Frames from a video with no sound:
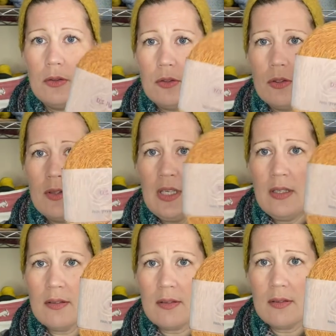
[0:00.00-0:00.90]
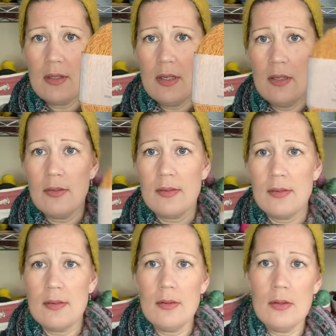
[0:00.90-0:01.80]
So this is
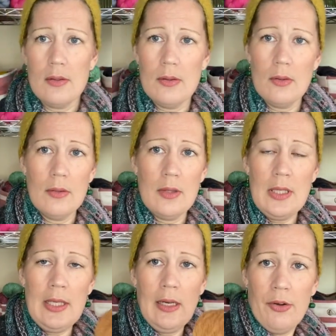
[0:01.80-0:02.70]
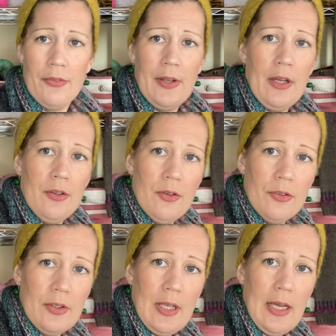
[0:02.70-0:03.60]
the yellow that I
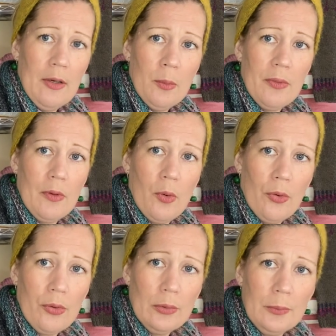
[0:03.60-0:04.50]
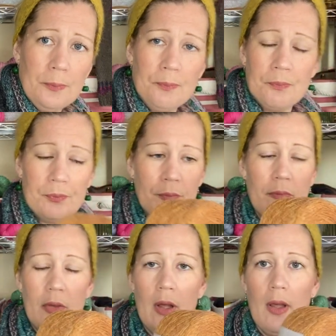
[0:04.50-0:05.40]
used in here with the coral.
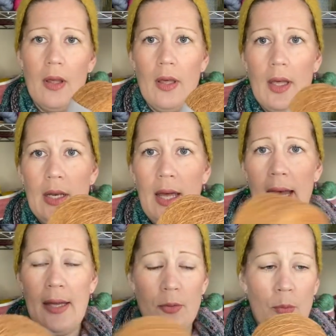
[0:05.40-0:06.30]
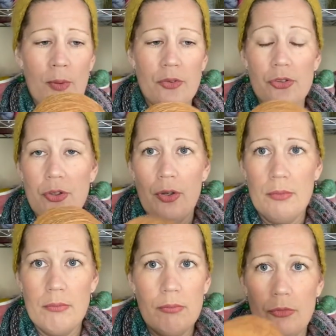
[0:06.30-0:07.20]
And I had almost, you know,
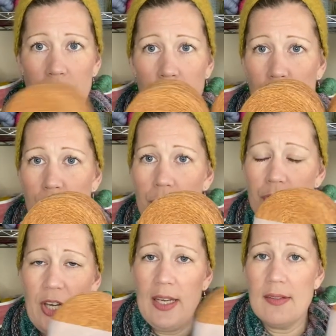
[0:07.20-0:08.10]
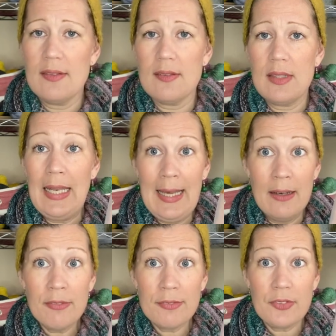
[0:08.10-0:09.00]
the full two skeins
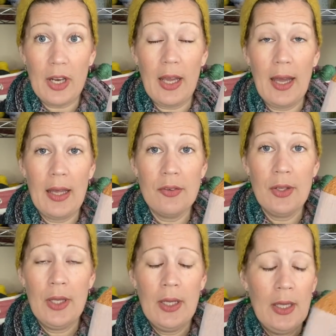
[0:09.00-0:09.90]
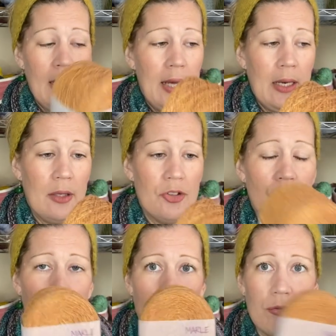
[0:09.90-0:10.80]
left that I had. And I
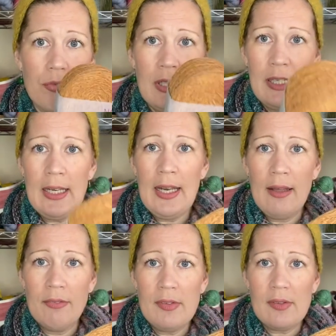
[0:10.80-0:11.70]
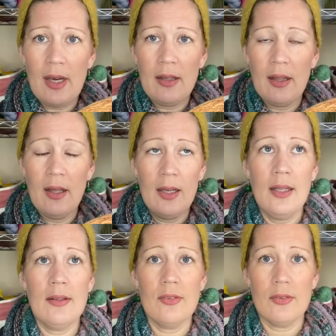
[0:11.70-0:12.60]
just really love this color.
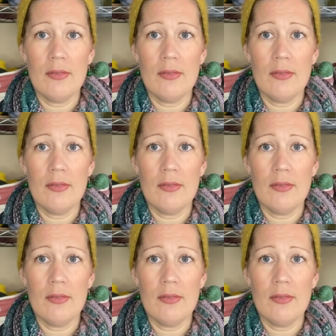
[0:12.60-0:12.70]
And